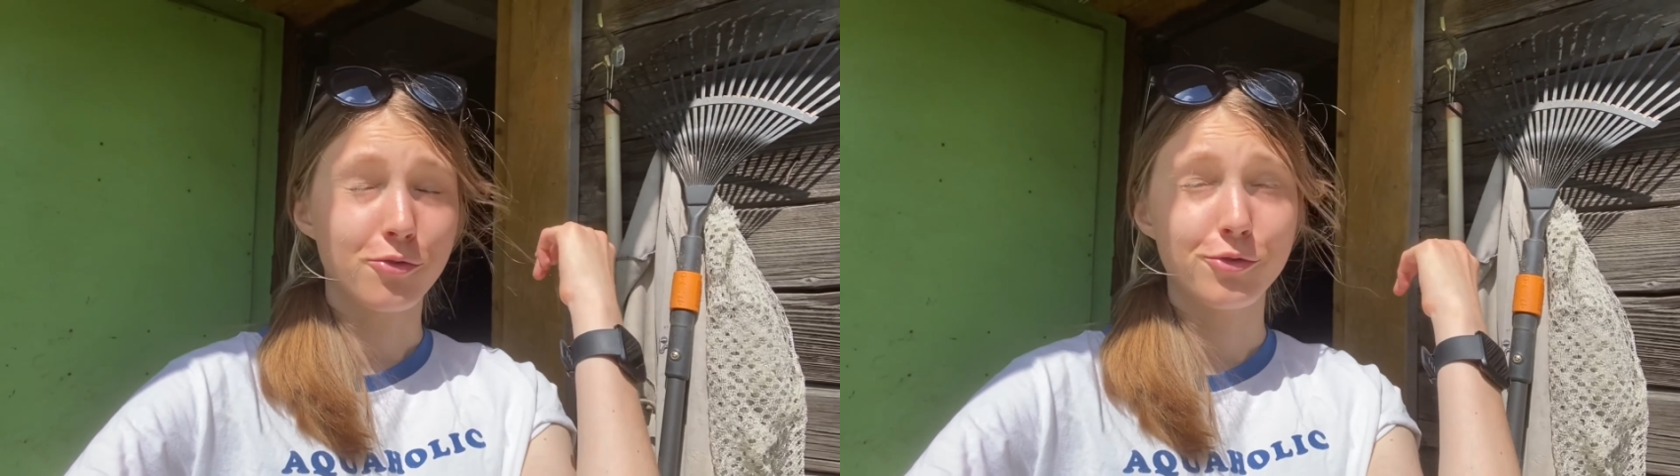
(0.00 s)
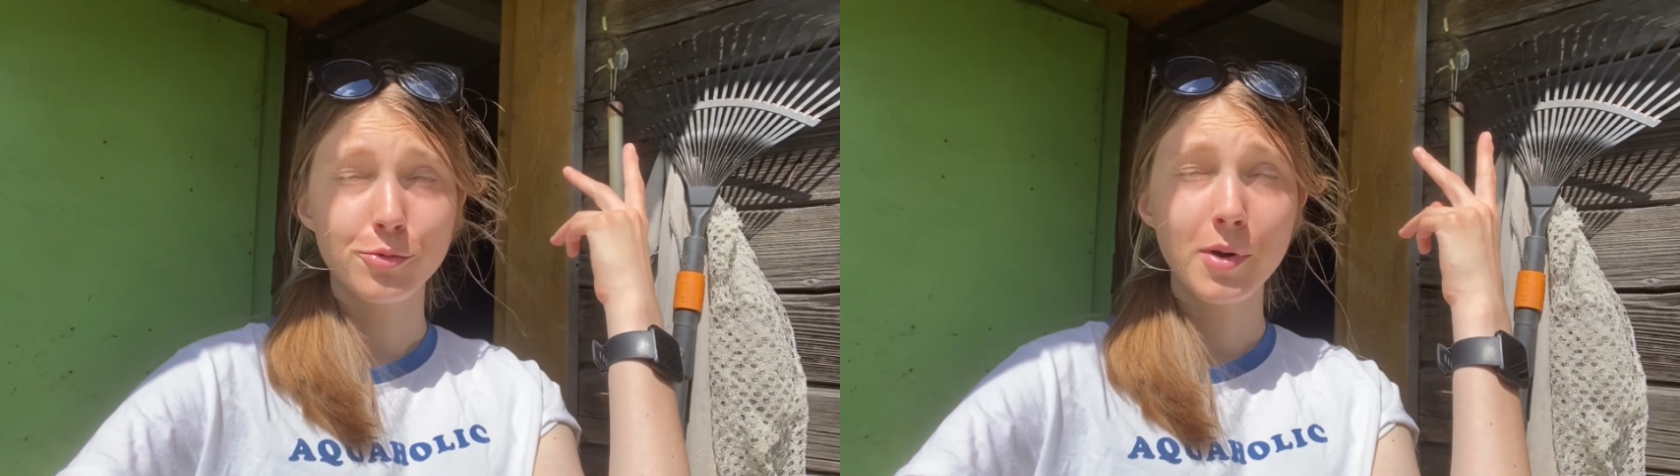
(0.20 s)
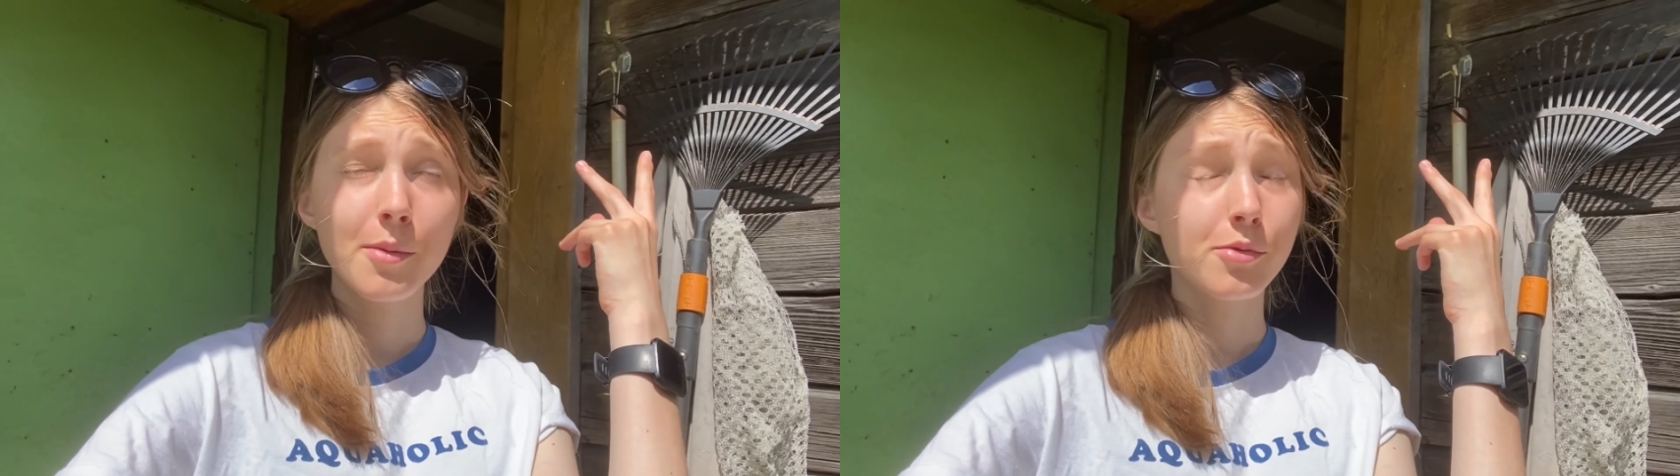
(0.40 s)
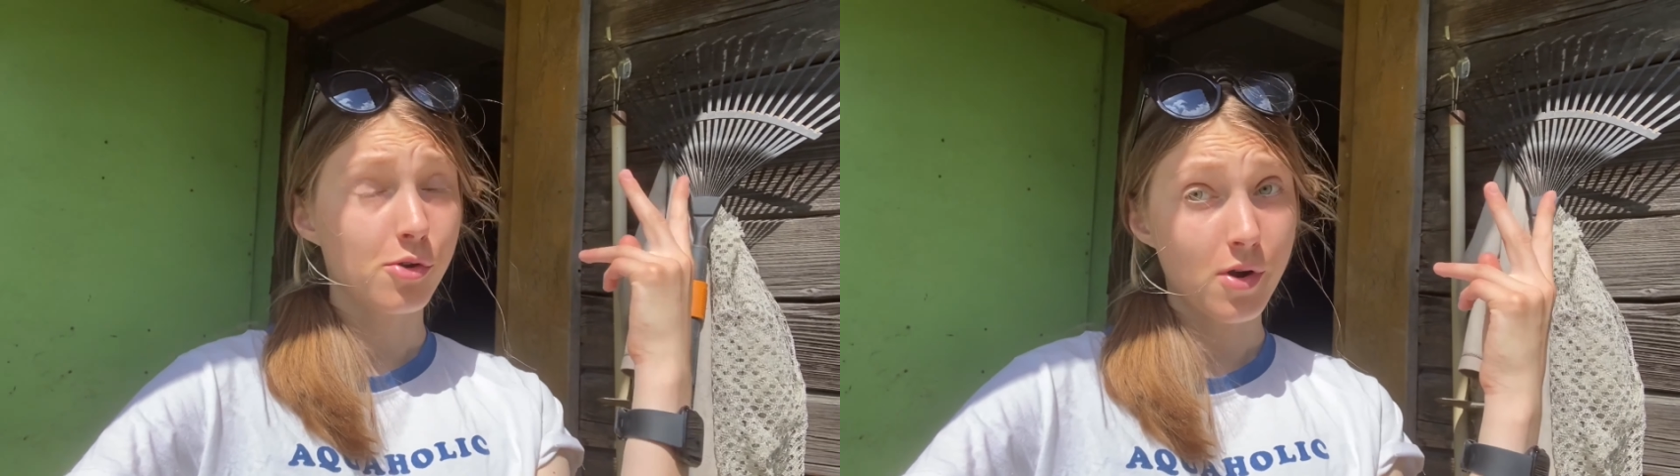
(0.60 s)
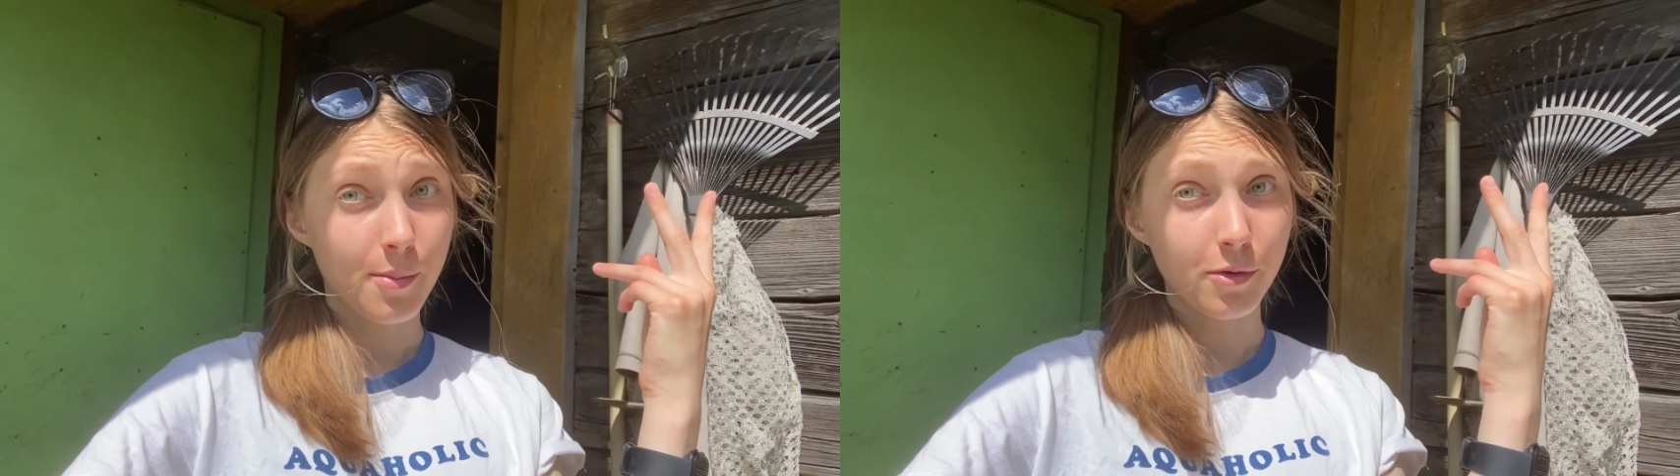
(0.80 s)
rhubarb
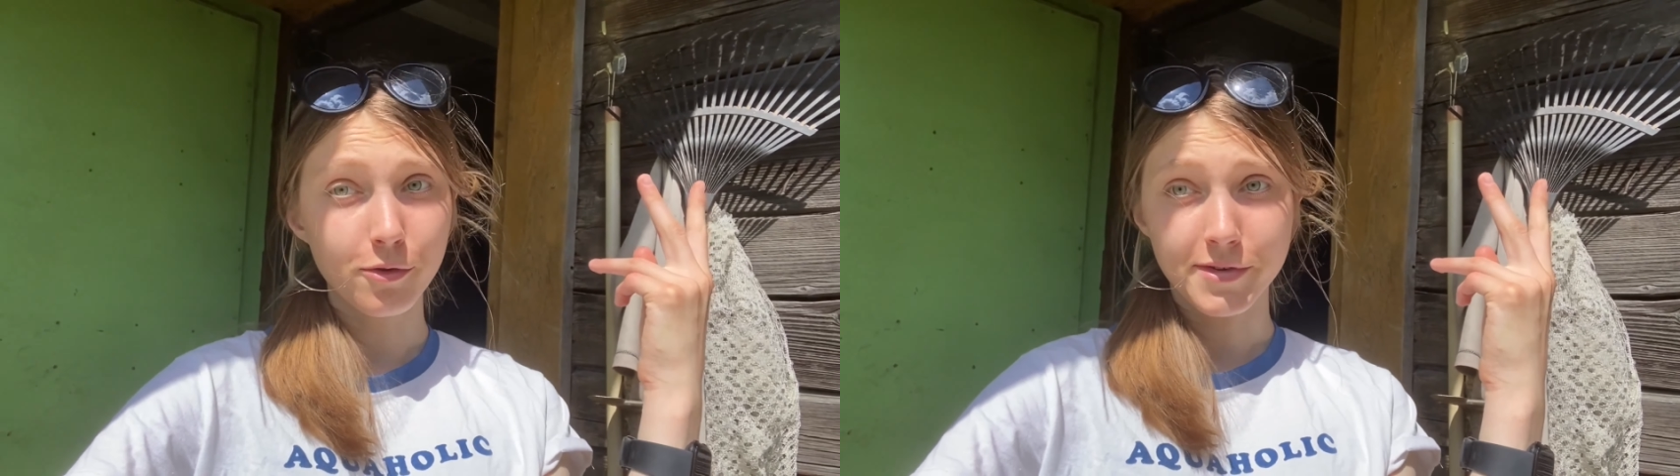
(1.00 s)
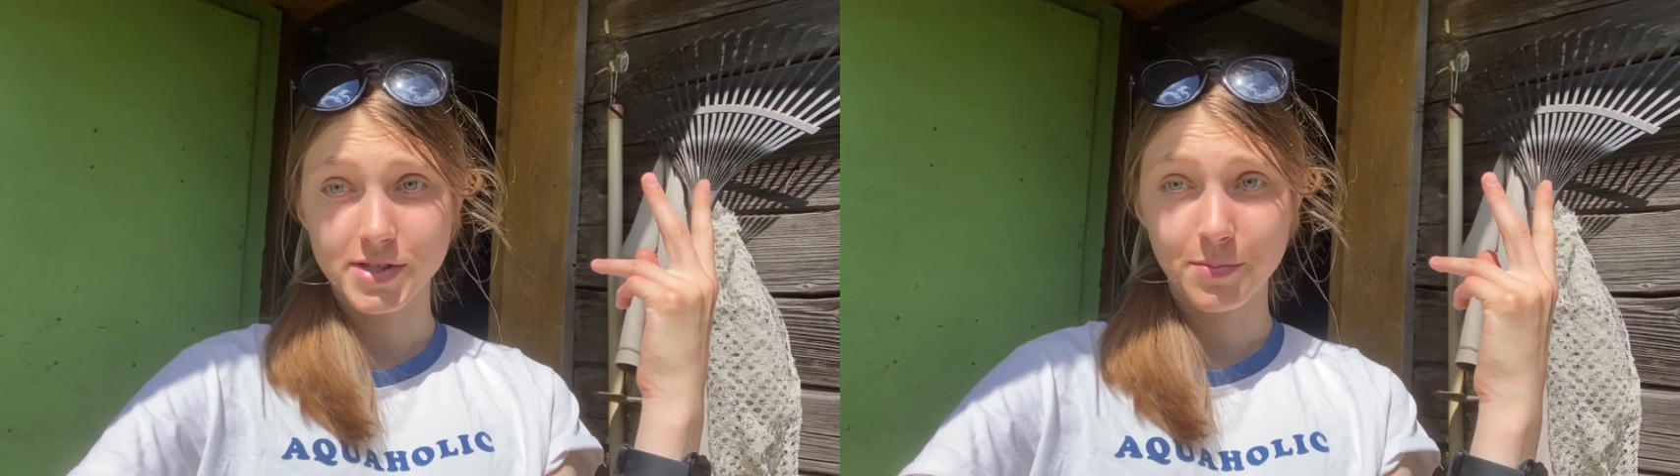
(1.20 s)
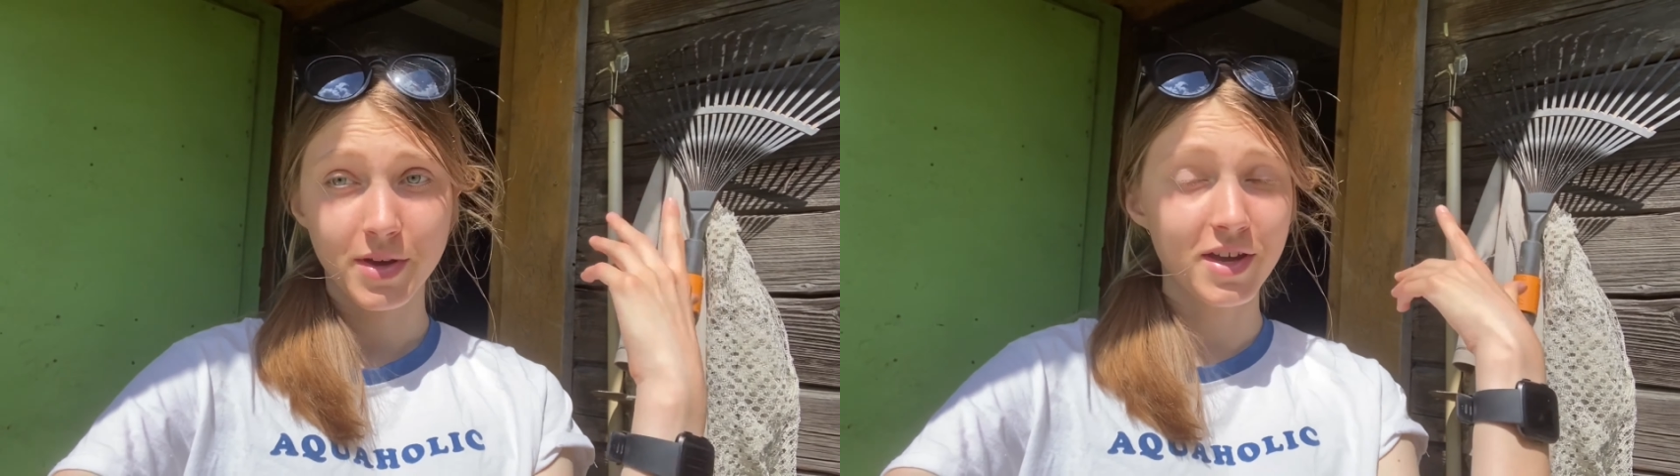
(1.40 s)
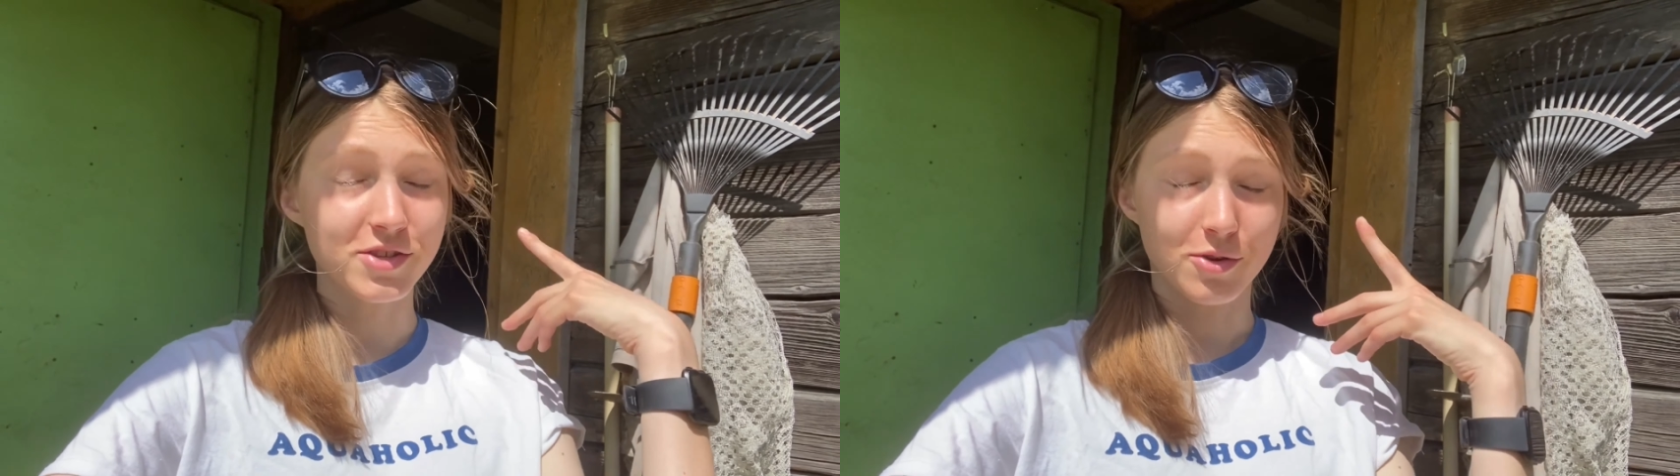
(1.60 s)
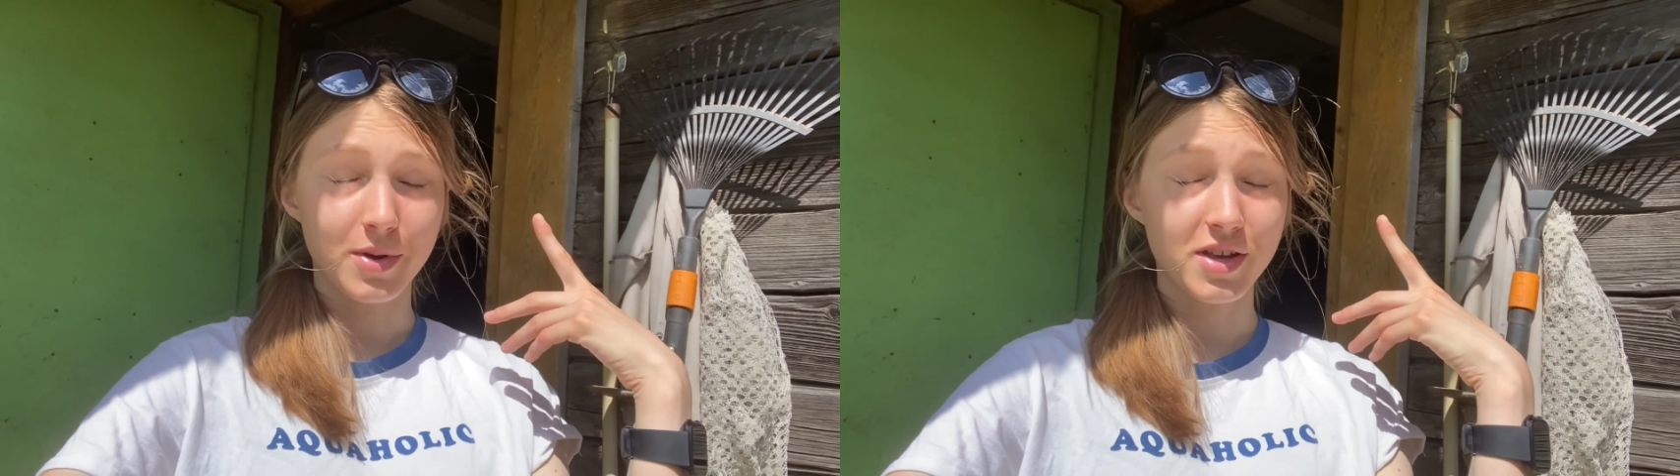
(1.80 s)
crumble recipe is on my